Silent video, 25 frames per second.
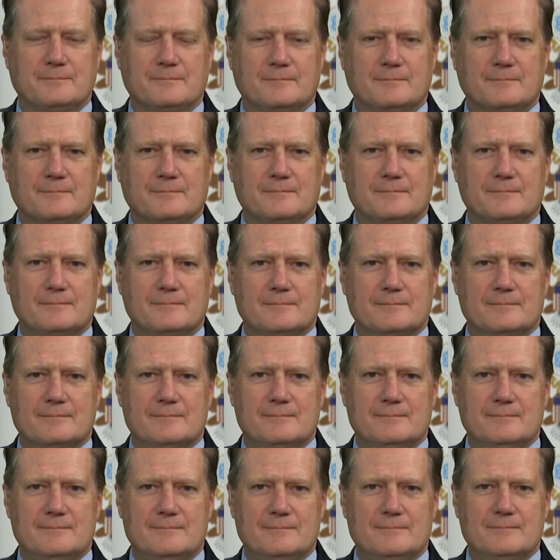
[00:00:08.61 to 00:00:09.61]

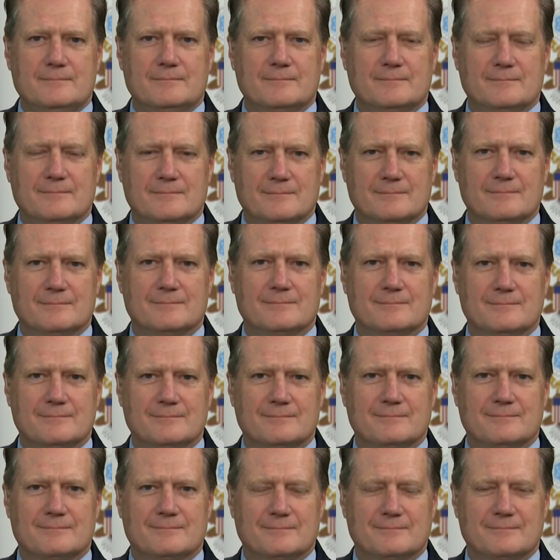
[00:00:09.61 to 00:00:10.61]

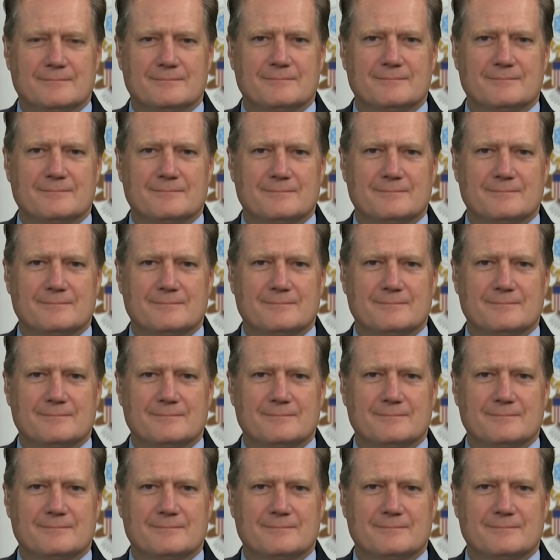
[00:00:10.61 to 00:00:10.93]
[no speech]